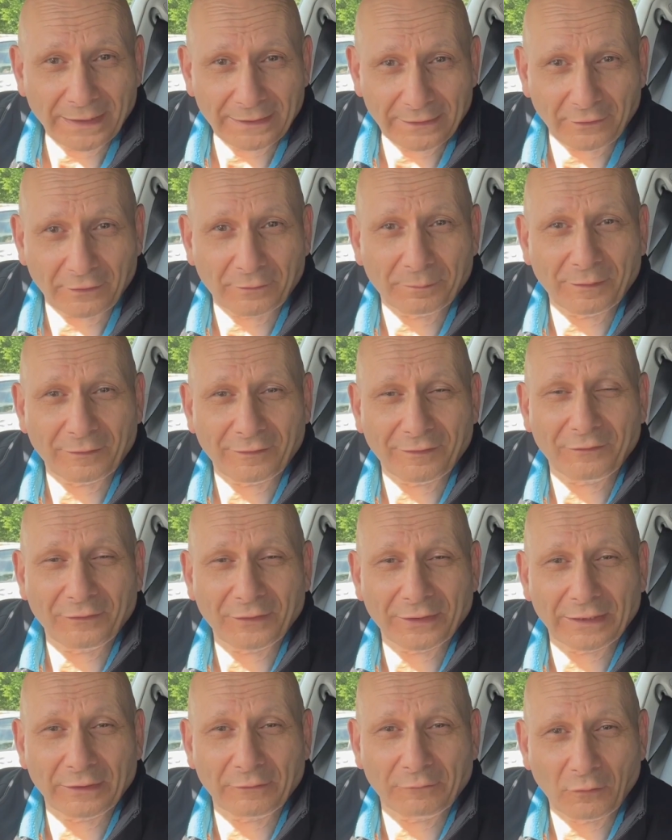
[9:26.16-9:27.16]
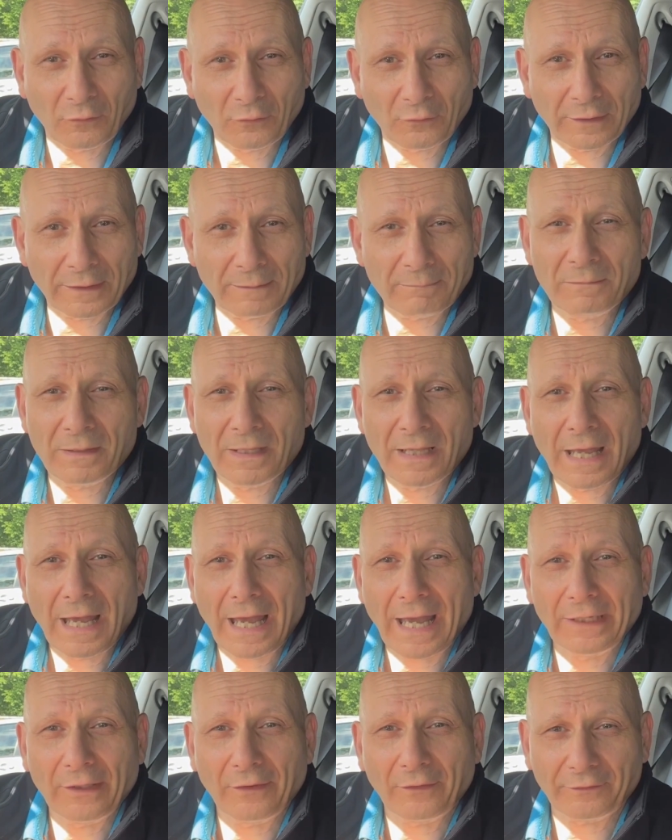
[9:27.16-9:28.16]
it specifically for him,
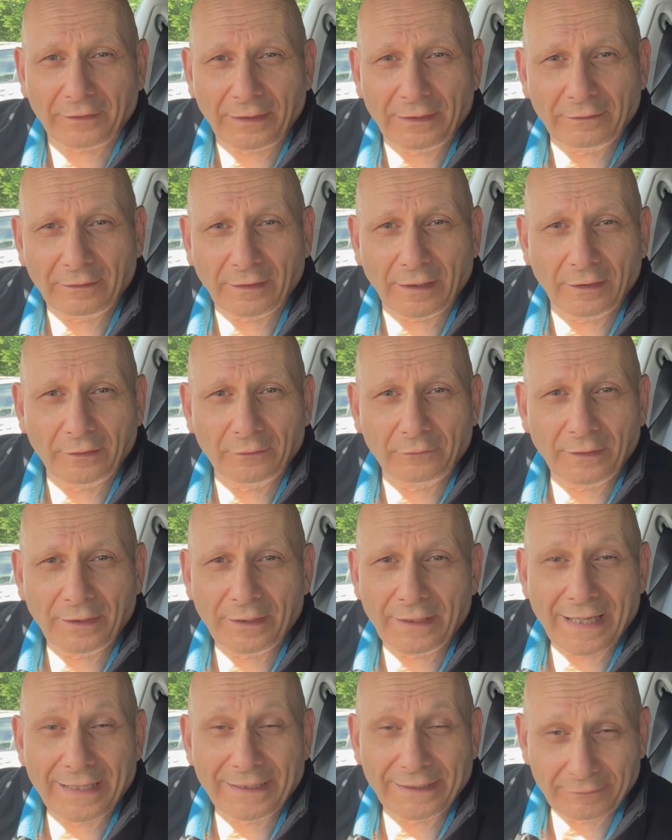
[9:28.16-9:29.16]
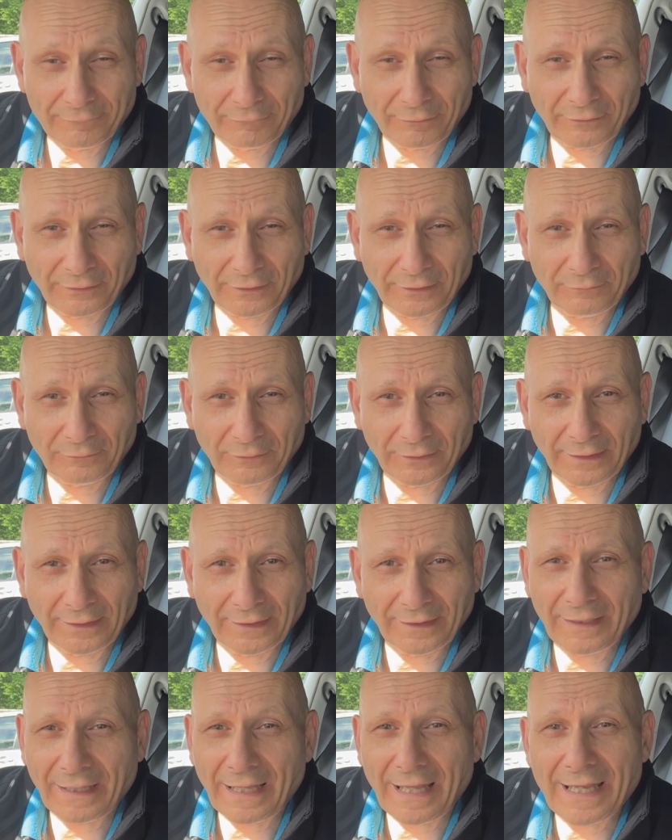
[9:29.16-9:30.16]
and I sent it over, and he received it.
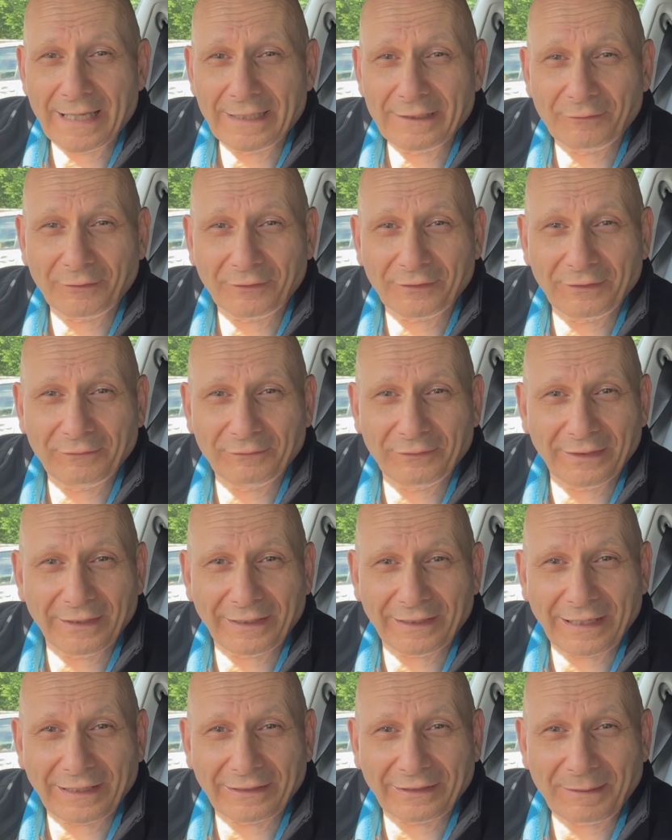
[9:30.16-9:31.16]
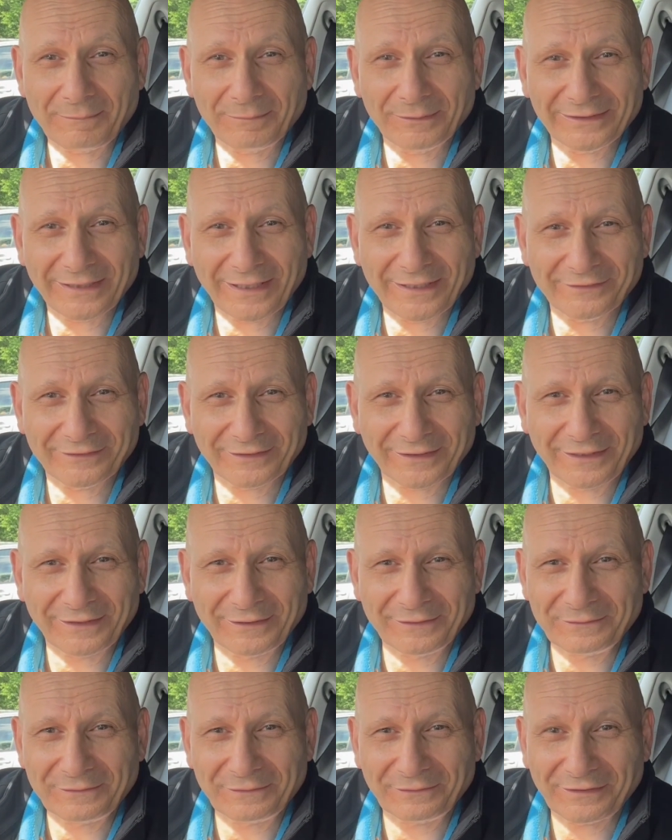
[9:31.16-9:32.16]
And he received it a couple of days
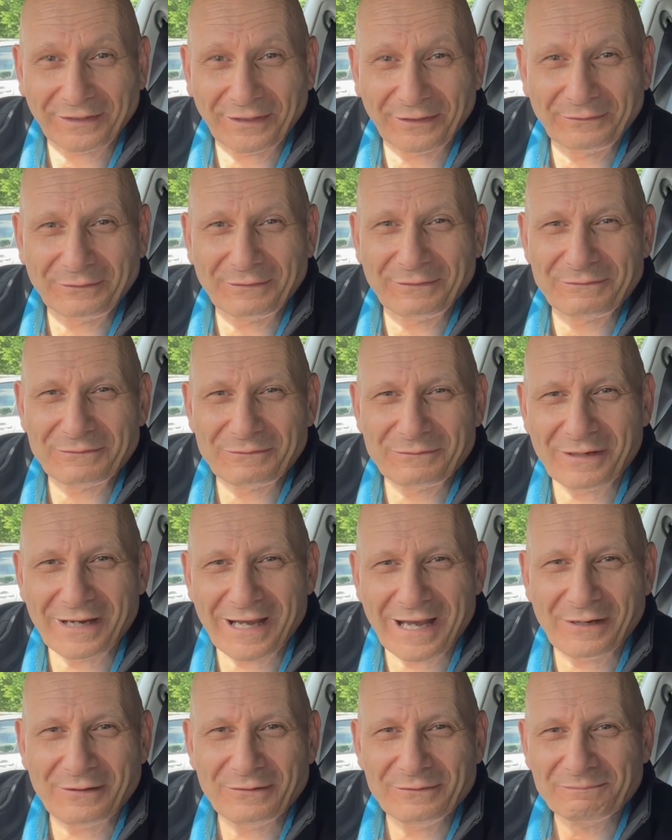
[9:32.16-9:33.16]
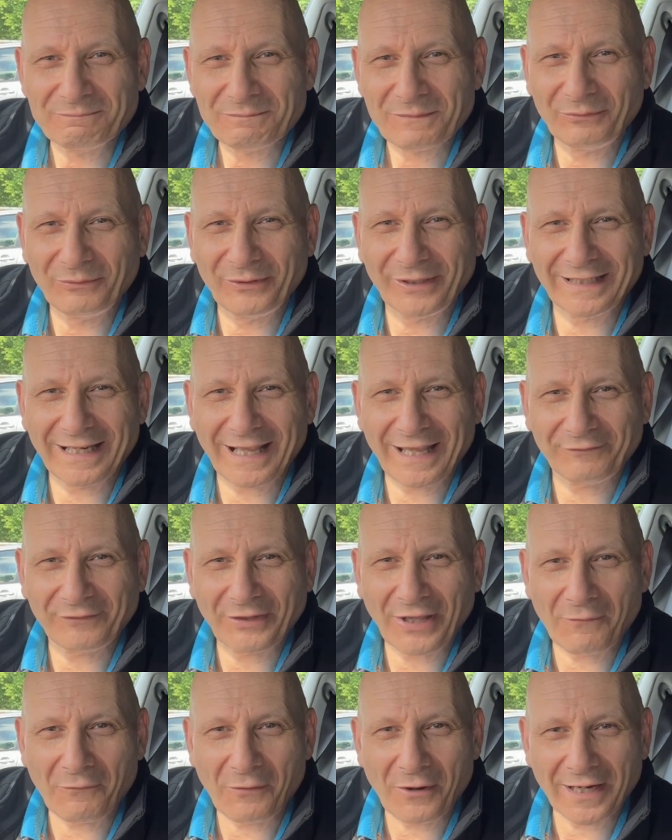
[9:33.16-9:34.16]
ago. So, well, we're going to have
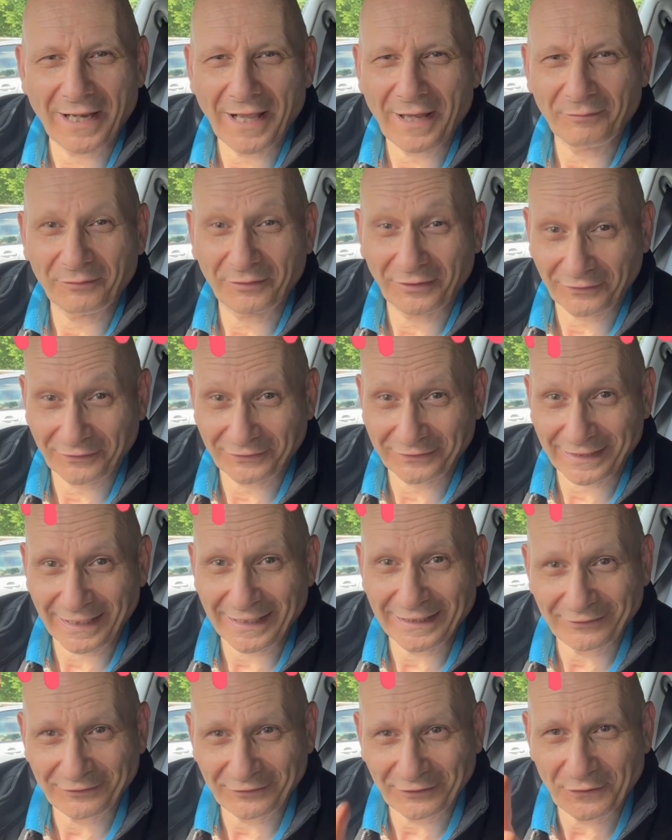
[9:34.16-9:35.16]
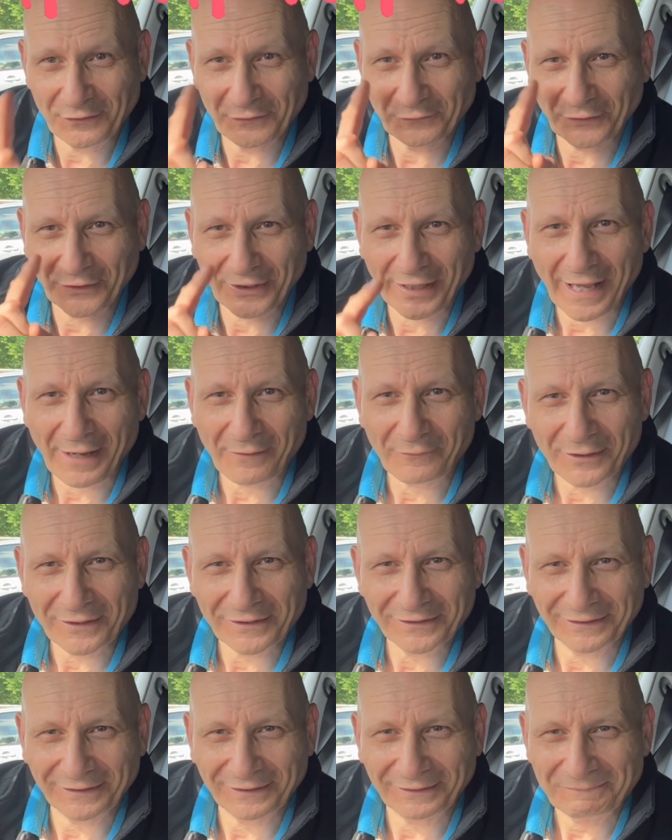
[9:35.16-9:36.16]
that one up, so stay tuned for that, won't
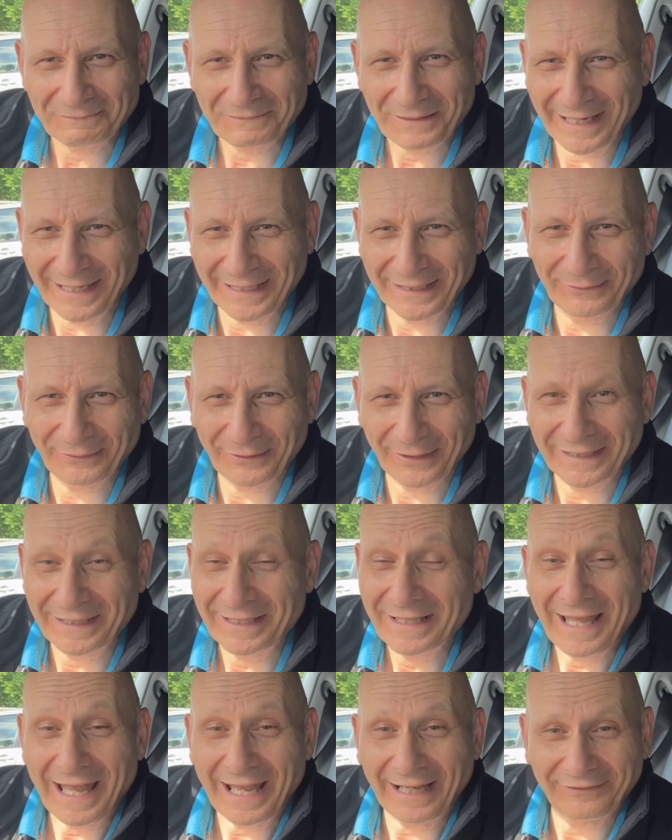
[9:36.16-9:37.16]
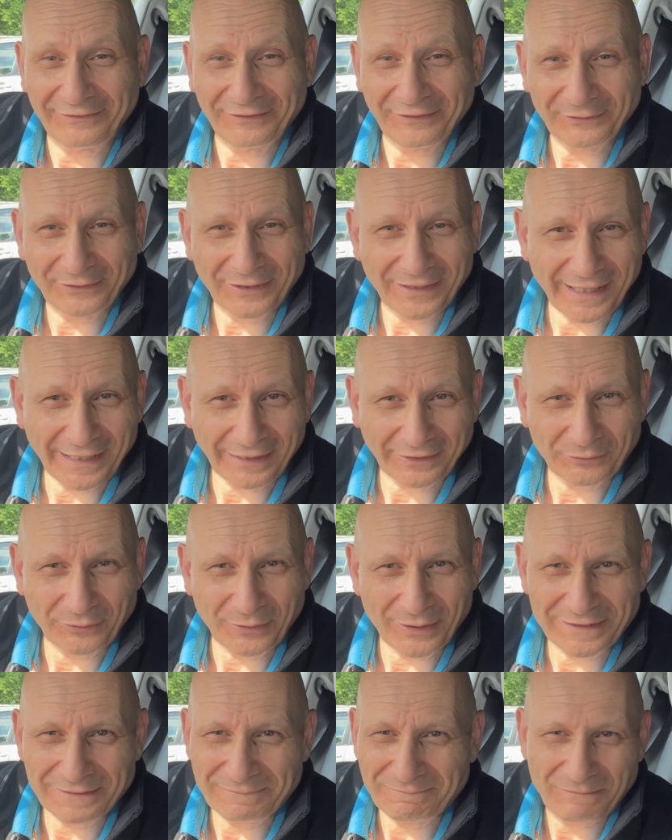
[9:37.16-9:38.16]
you? Anyway, until the next
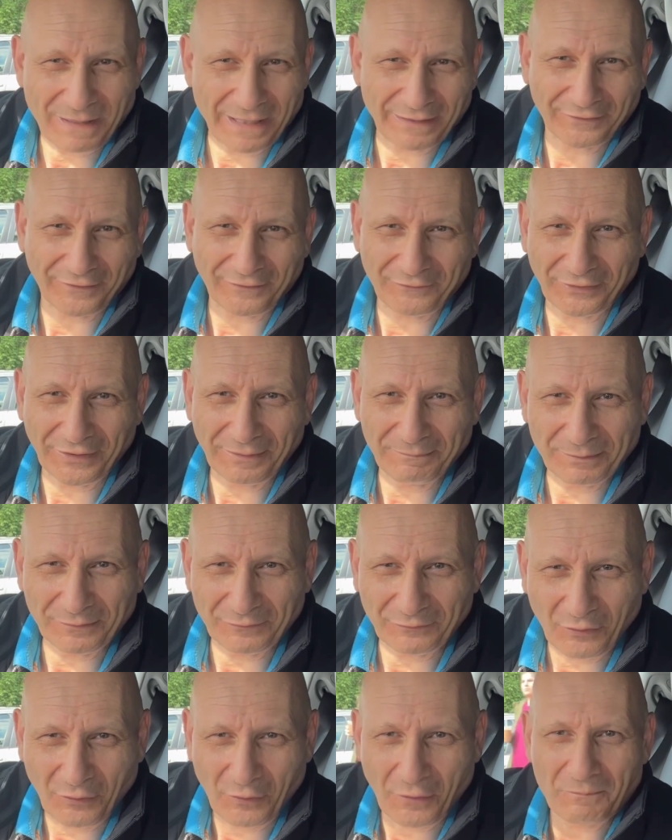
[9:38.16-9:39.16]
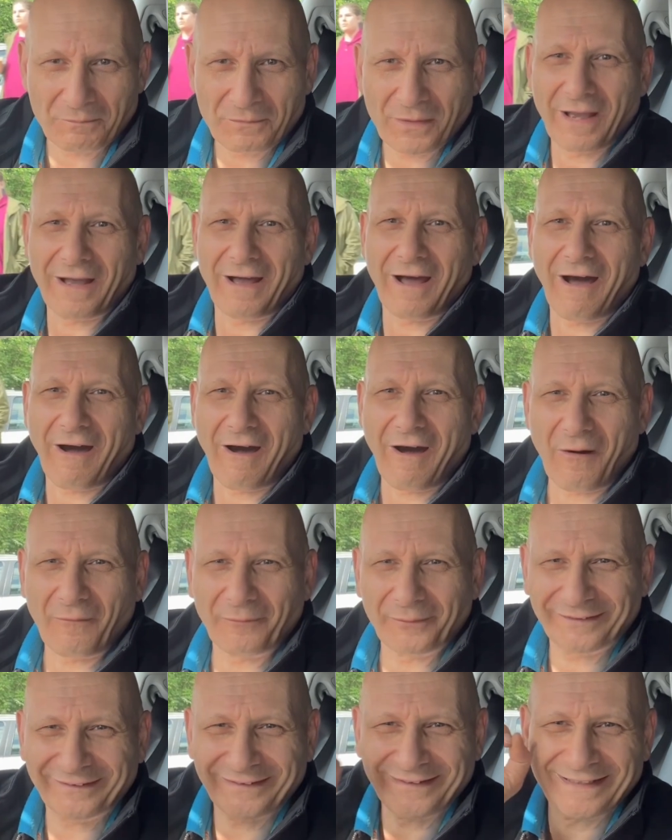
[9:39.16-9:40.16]
one, as I've said before, I'll be
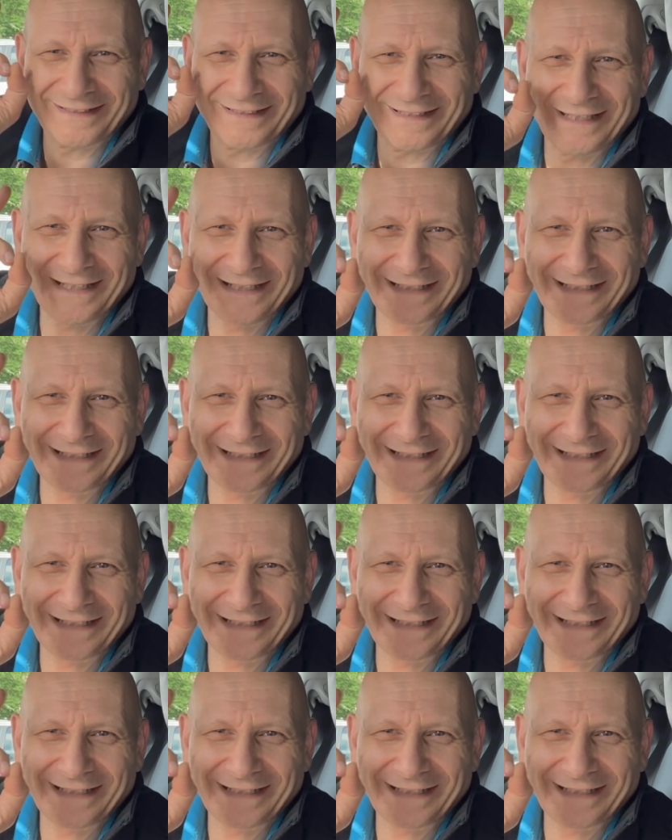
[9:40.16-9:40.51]
seeing you.